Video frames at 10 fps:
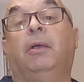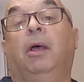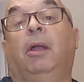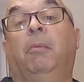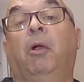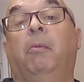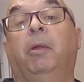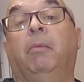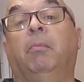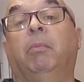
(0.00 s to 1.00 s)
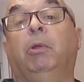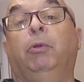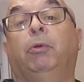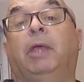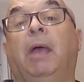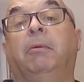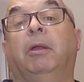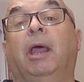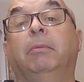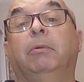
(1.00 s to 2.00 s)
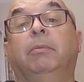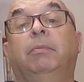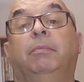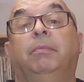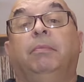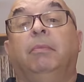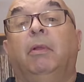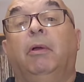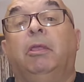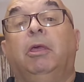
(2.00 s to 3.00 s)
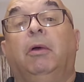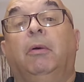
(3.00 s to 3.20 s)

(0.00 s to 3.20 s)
an appropriate blue Camden label. So